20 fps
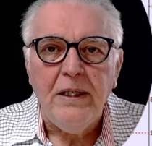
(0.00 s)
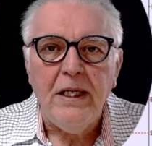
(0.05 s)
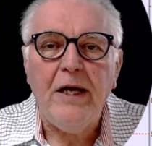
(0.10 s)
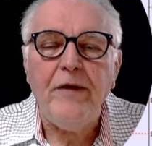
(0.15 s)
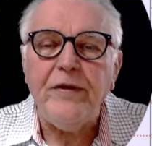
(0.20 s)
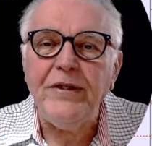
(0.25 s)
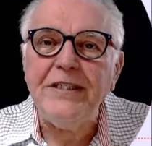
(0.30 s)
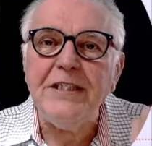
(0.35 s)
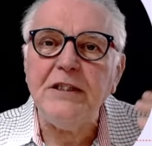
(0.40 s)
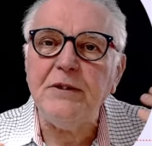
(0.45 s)
Now
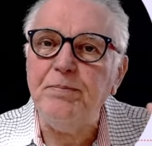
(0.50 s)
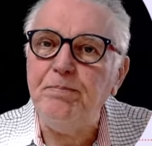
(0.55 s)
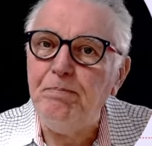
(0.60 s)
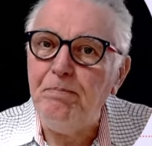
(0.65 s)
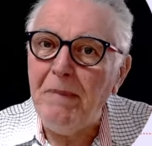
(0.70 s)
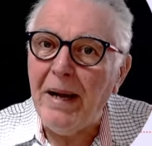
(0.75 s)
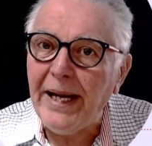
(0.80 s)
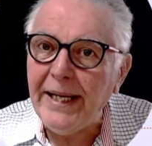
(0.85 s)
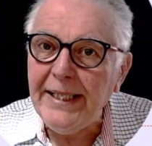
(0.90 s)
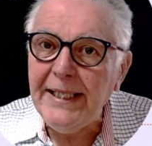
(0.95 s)
this is
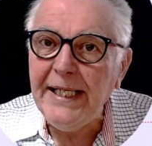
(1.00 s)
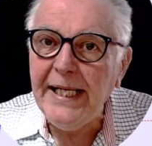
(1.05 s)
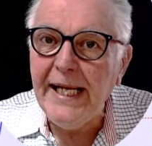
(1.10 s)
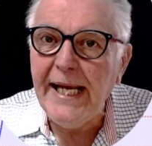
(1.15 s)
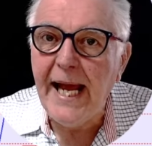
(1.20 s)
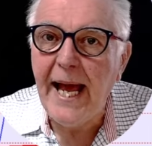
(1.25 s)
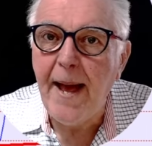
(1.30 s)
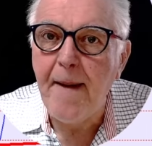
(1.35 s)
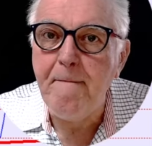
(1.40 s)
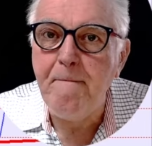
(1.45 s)

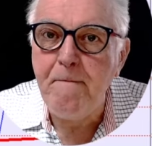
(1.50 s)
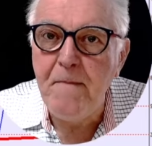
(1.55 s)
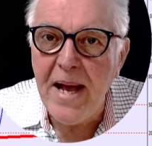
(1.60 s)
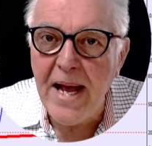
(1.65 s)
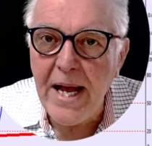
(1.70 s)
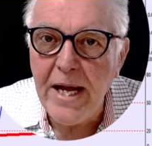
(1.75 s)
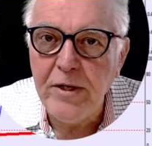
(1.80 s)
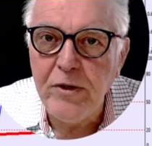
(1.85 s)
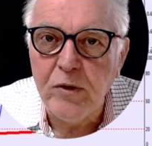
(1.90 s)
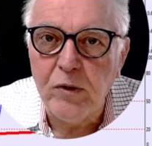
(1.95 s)
mainly a
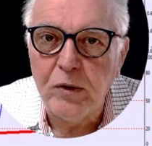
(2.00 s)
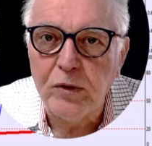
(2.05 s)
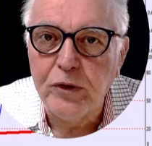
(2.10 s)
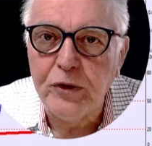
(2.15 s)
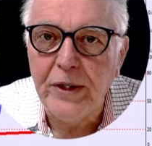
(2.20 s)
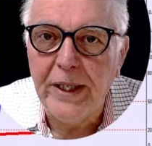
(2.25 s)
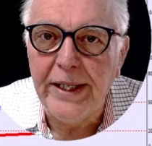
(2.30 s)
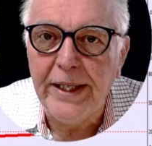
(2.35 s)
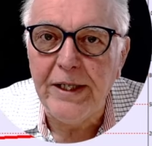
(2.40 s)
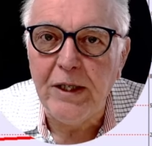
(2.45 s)
manual
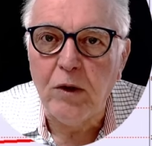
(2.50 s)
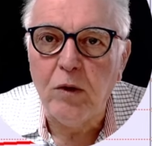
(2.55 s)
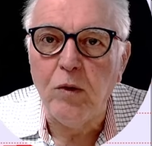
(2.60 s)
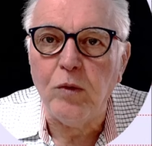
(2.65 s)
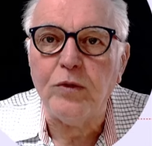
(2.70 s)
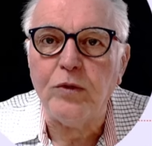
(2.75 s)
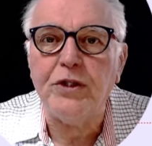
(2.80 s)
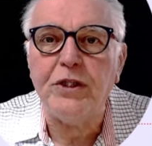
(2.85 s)
trading course.